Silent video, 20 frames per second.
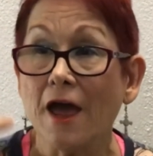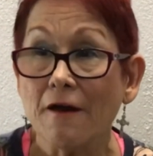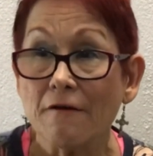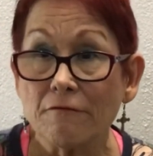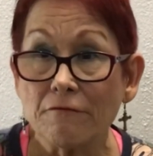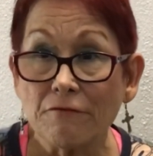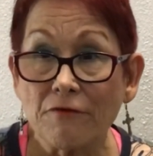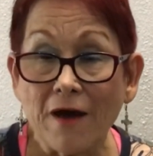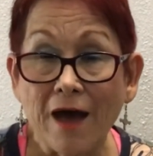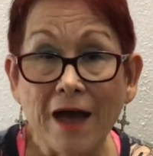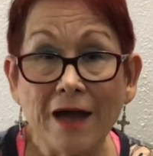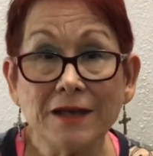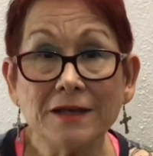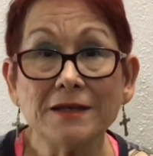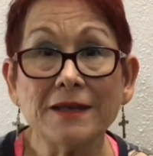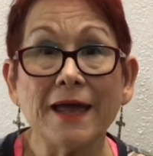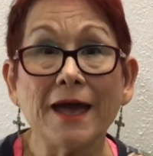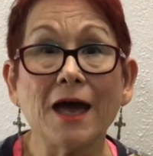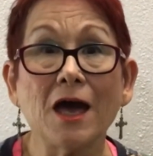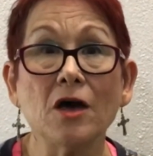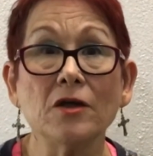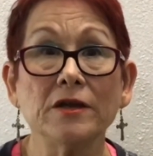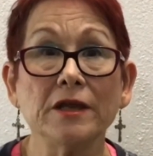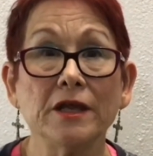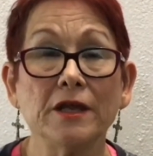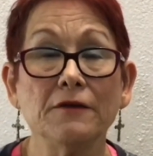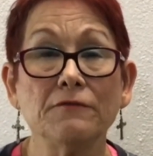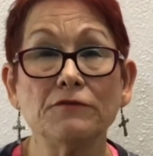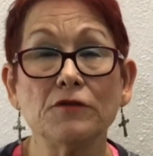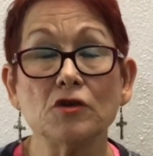Find out
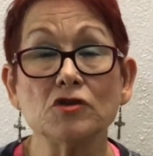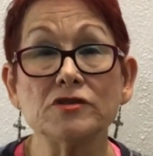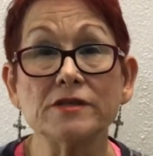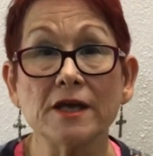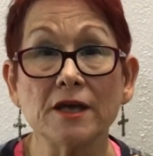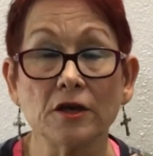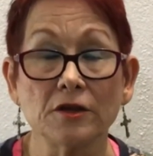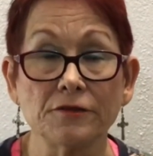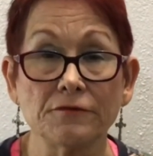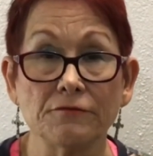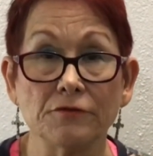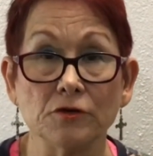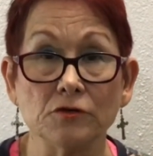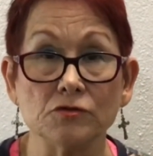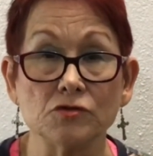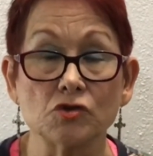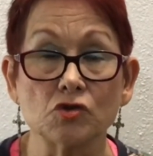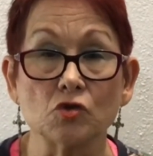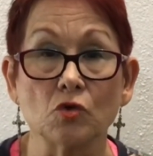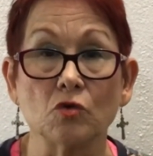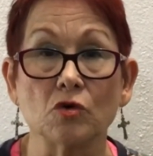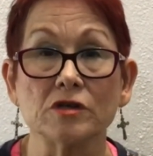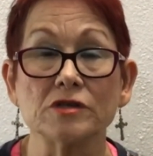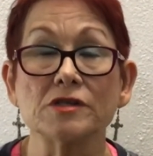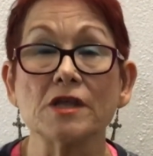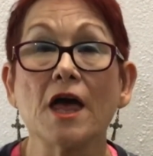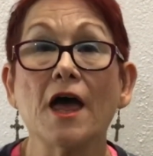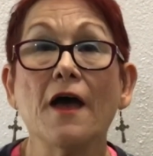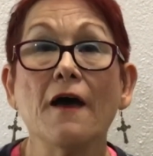if there's health food stores.